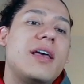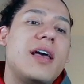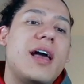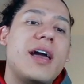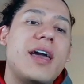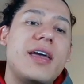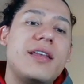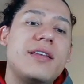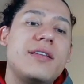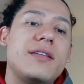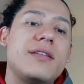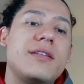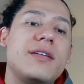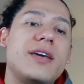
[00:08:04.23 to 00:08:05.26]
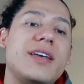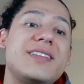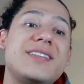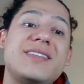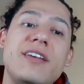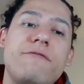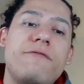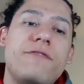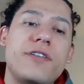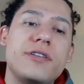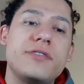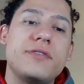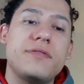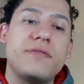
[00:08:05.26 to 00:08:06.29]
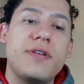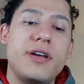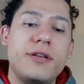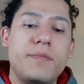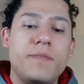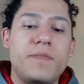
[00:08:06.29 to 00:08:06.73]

Again, it's different, right?